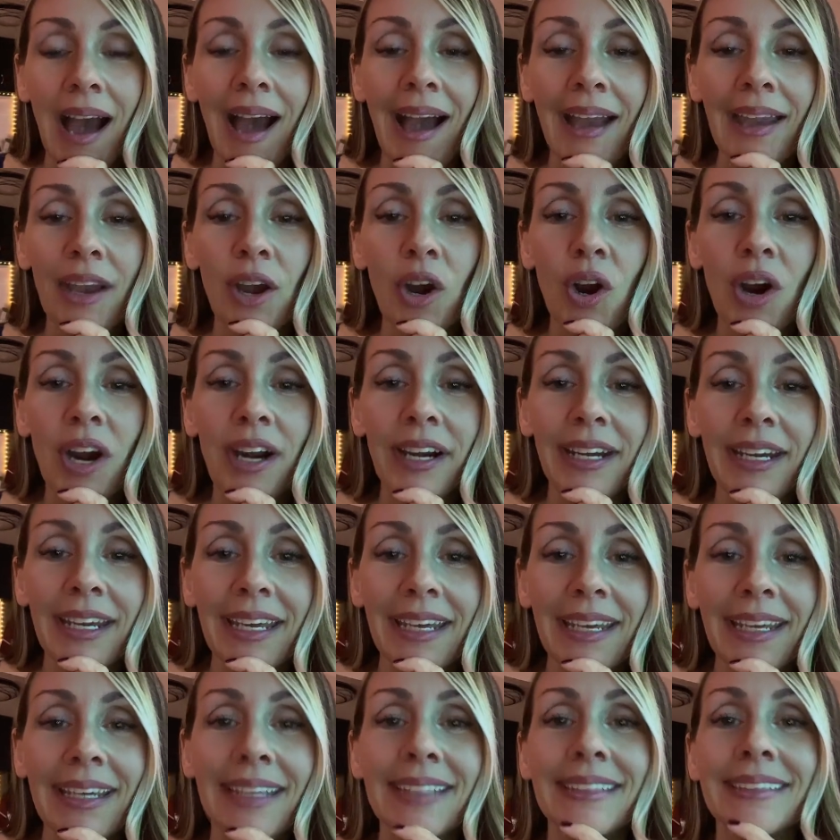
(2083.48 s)
Hi,
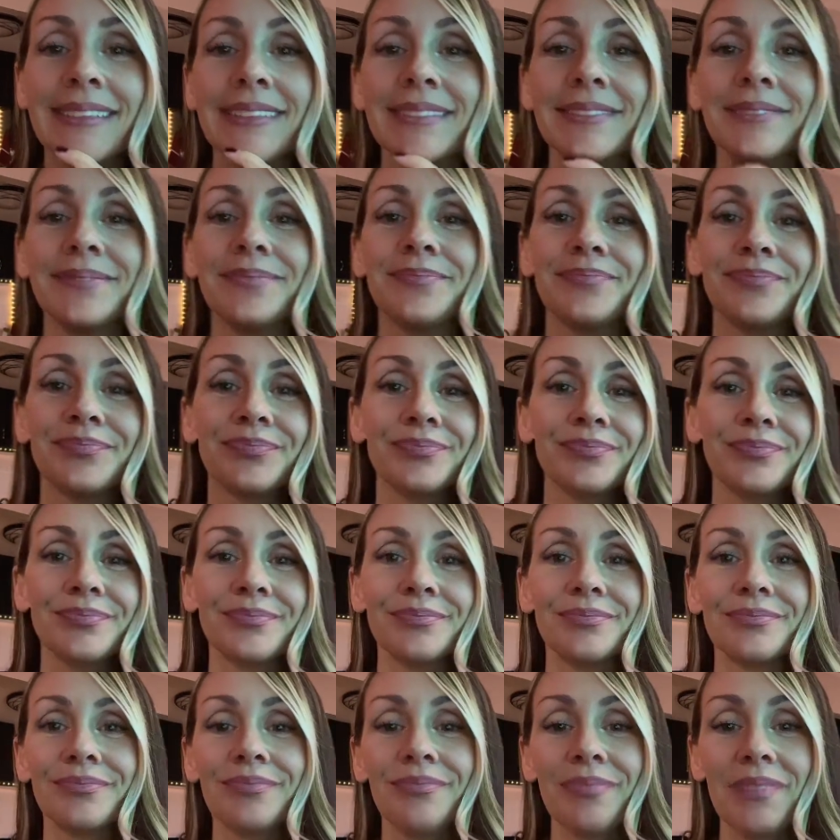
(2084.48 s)
Artie
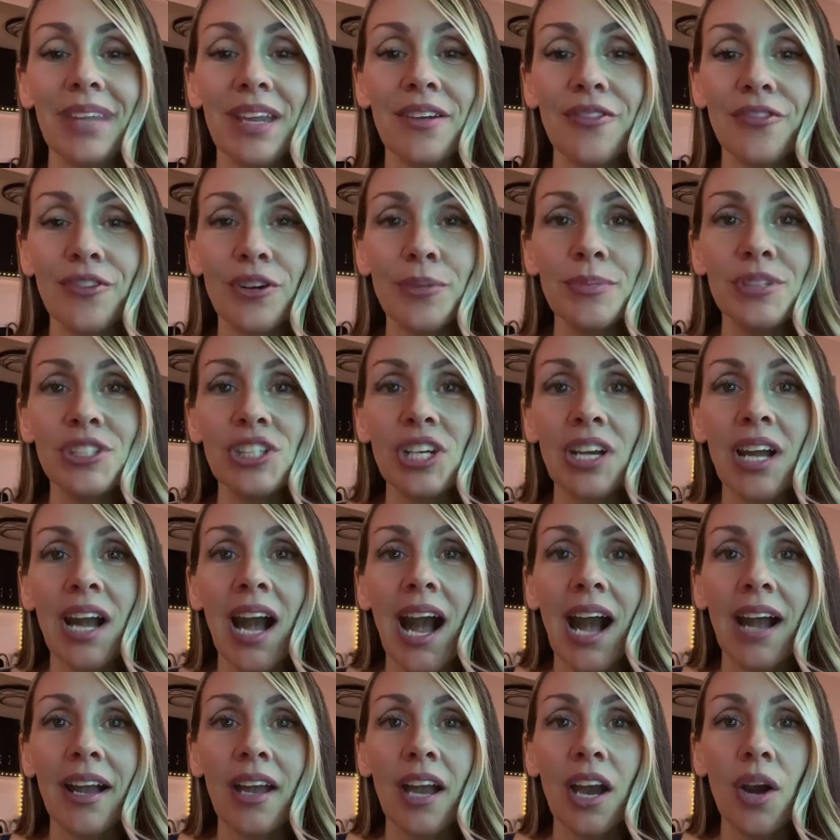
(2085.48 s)
from
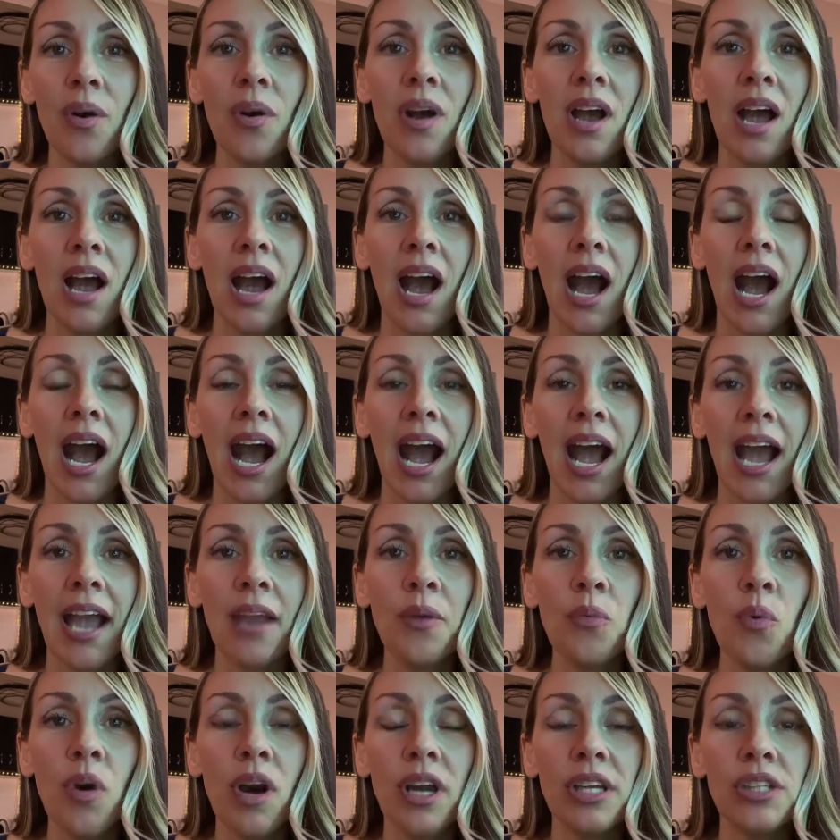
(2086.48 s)
Chicago.
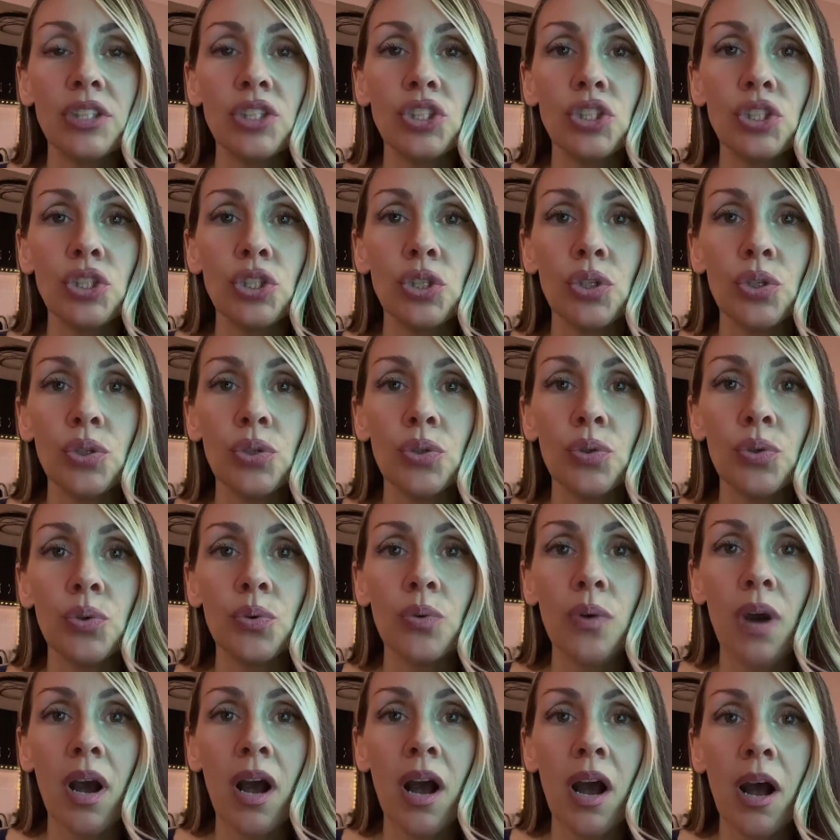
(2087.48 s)
I want
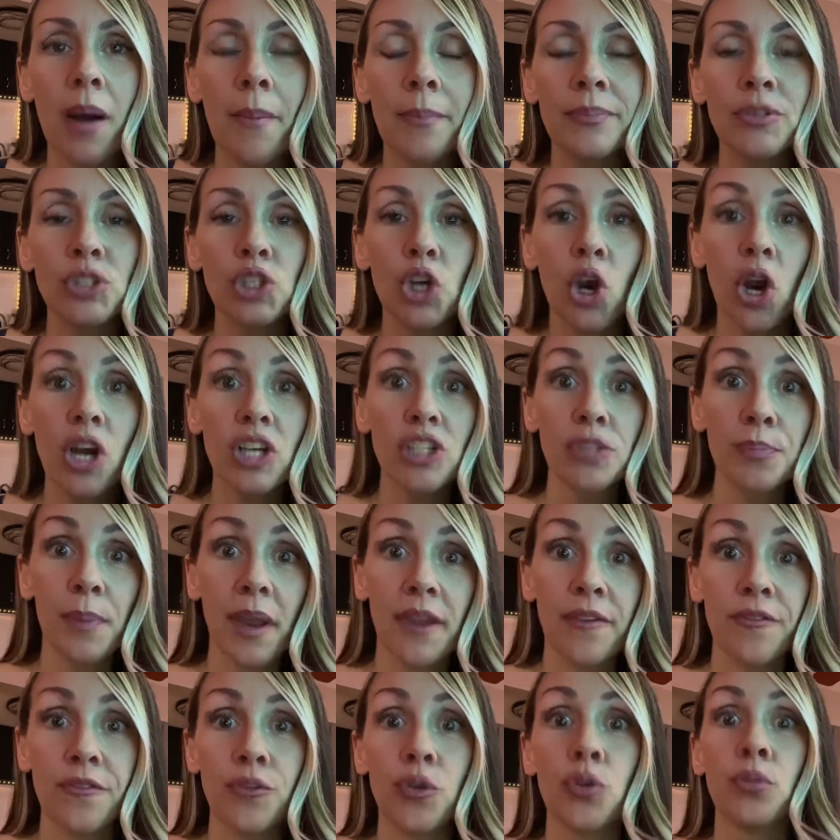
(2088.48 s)
to charge
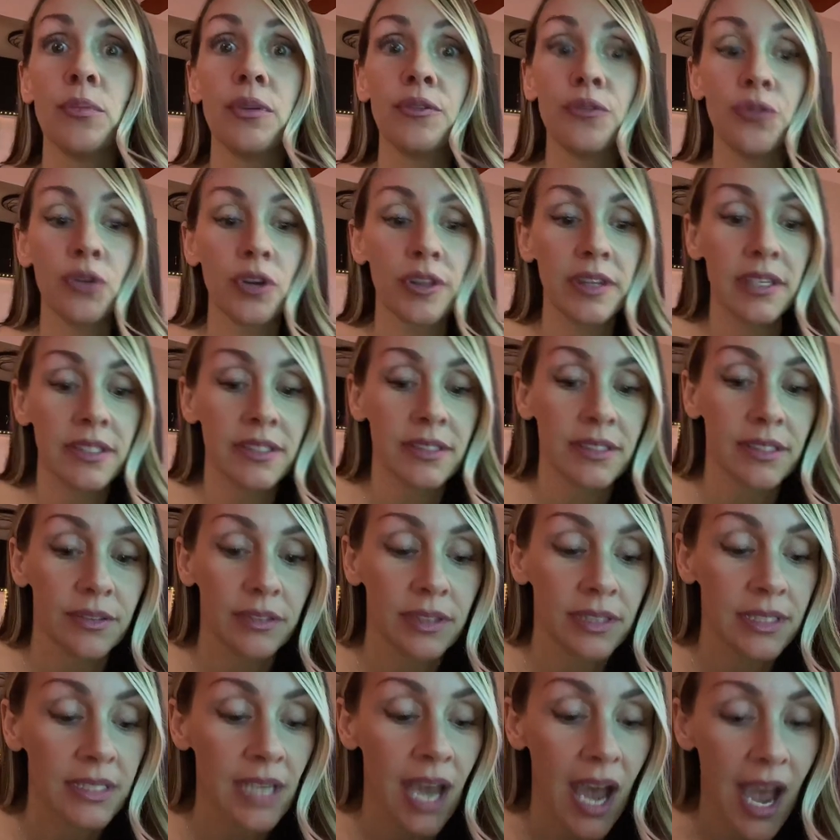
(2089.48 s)
my phone before this
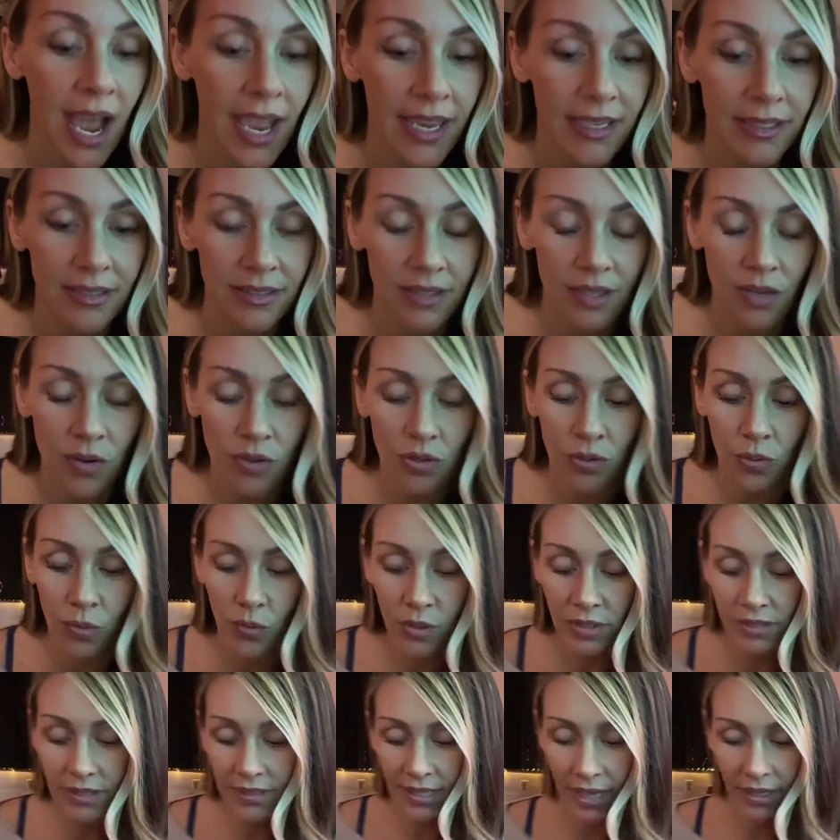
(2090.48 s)
dies. Hold
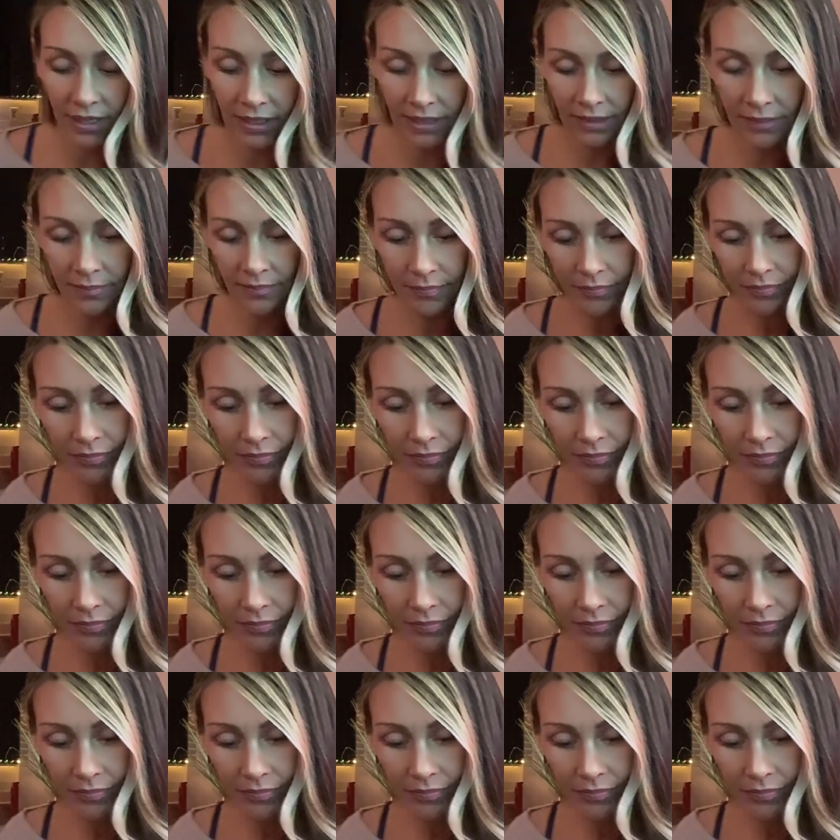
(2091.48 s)
on one second.